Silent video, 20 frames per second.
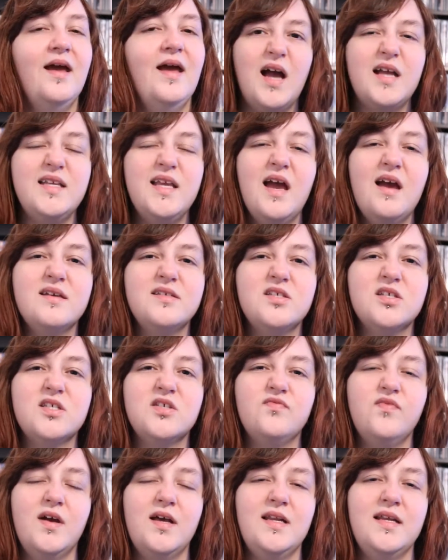And yeah, it's just
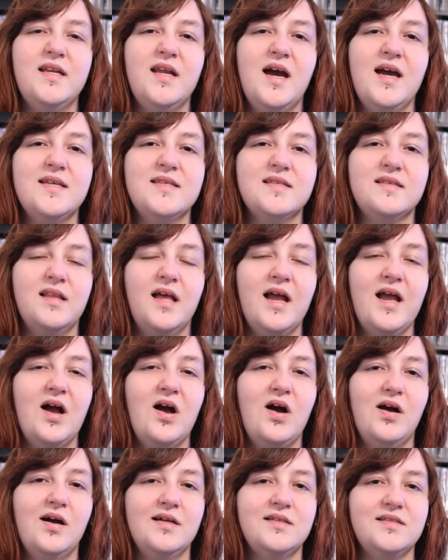a really nice,
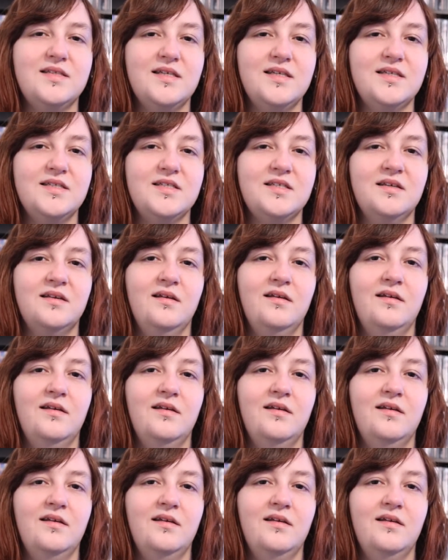light-hearted